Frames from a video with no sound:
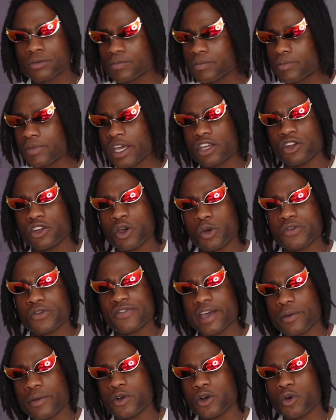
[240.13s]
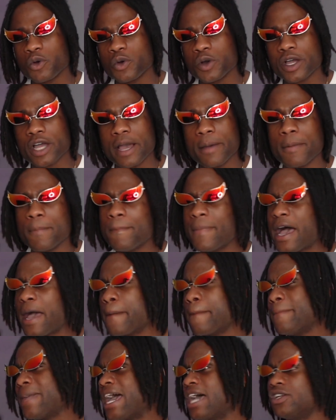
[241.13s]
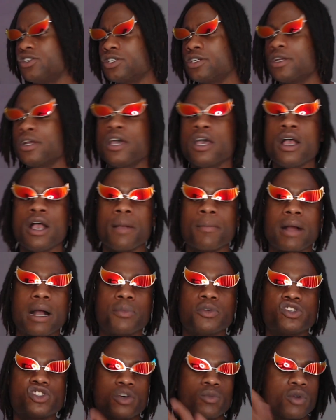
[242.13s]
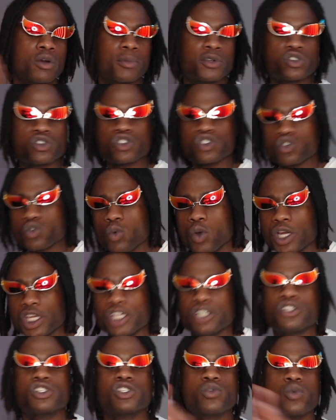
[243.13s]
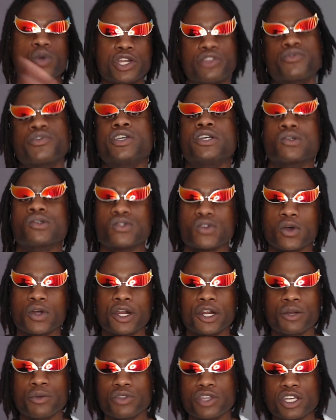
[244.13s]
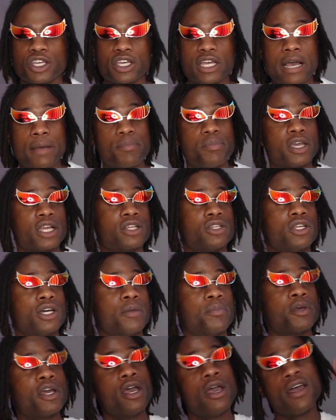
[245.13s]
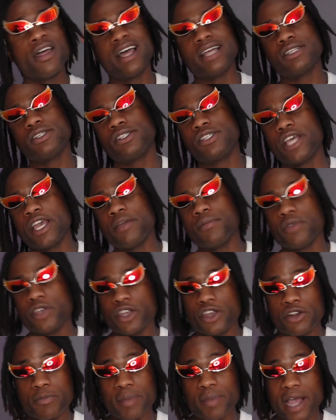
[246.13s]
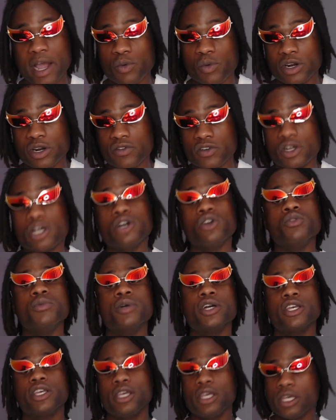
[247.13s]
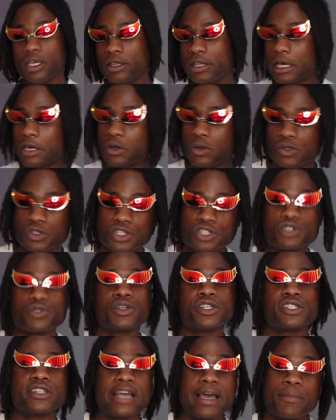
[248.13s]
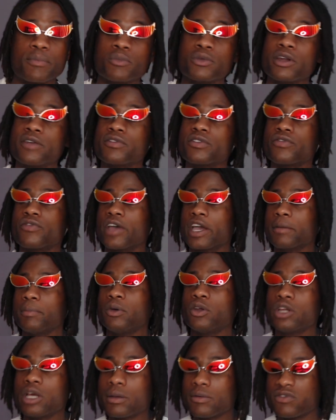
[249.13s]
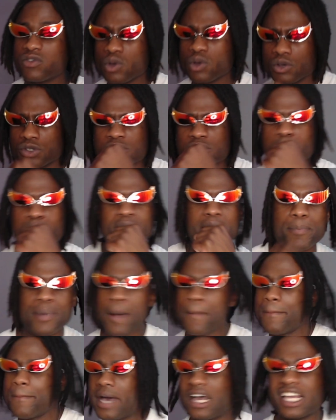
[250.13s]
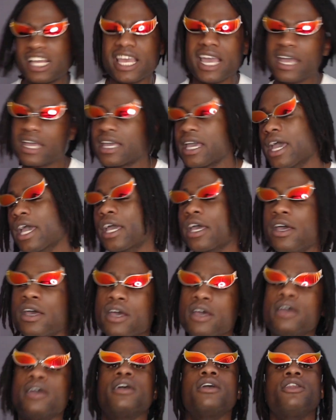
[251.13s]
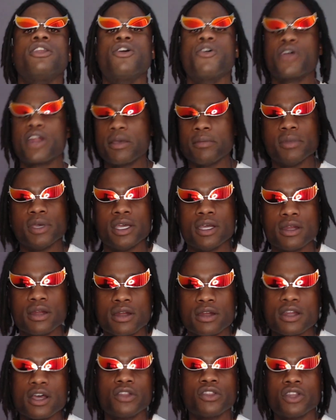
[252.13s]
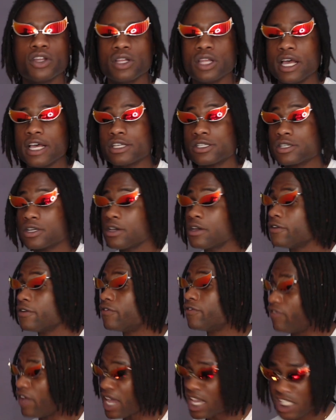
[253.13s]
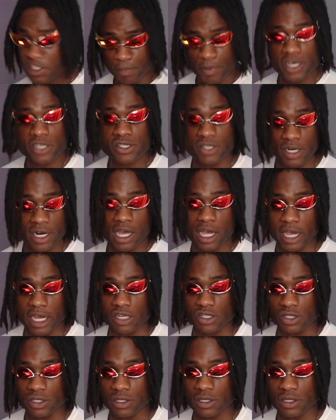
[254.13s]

make a note of that real quick. I imagine probably somewhere between 20 to 23 years old. I don't think he got picked up that same year back whenever that whole situation happened. Whenever Fang pulled up, Fuko said, "Ba ba ba, gak gak." Know what I mean? Nonetheless, Fang springs into action.